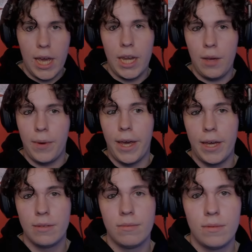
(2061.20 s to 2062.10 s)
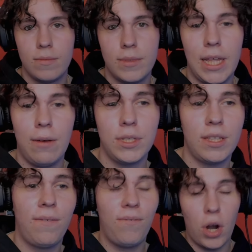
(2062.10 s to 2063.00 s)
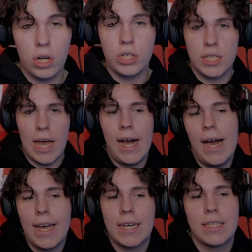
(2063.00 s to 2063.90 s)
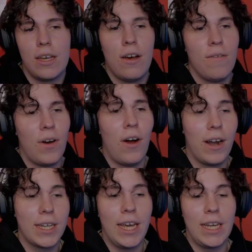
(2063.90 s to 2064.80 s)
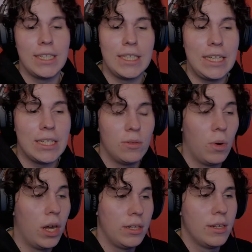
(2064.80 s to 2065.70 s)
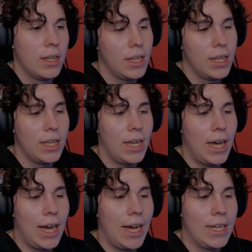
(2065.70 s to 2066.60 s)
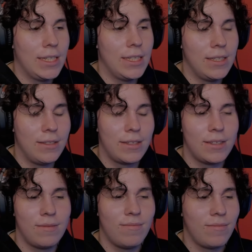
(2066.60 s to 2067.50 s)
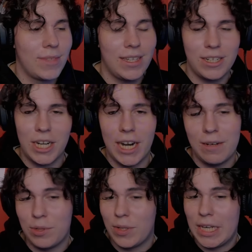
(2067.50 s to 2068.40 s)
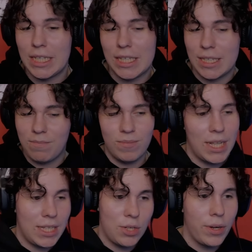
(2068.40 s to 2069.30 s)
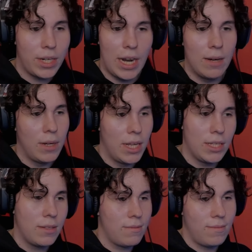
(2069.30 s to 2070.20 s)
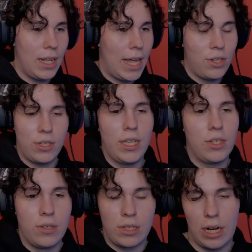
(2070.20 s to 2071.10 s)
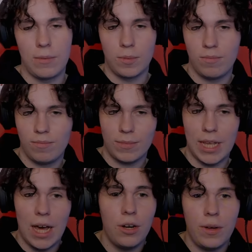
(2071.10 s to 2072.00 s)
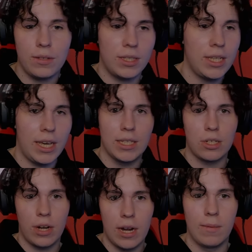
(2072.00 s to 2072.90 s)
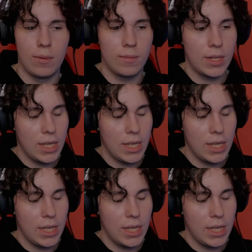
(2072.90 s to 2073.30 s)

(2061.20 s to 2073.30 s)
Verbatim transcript: Anyway, that was the first act of Arcane Season one. And it's incredible. It's so incredible. It's literally so incredible. I don't know what else to say. It's incredible.